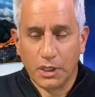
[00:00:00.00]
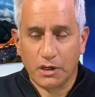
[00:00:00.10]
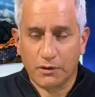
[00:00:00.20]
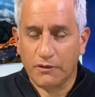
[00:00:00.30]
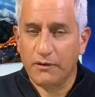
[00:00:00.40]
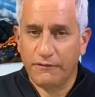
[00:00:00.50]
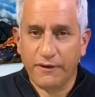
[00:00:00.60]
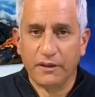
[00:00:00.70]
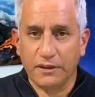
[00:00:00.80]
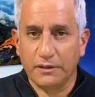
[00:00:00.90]
are
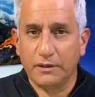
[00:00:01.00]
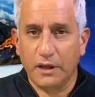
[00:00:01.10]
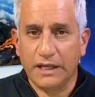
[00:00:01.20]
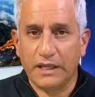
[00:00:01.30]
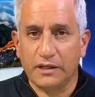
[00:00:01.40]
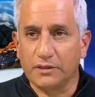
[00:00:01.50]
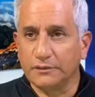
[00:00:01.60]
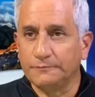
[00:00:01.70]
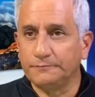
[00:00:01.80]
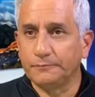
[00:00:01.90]
fairly
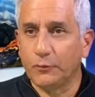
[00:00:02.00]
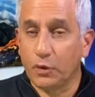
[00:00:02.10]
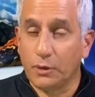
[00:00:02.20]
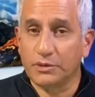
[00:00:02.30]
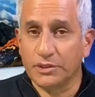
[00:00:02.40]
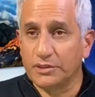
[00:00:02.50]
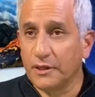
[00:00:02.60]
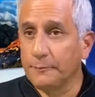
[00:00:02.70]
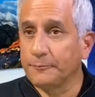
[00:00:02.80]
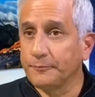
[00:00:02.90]
identical. They're almost the same.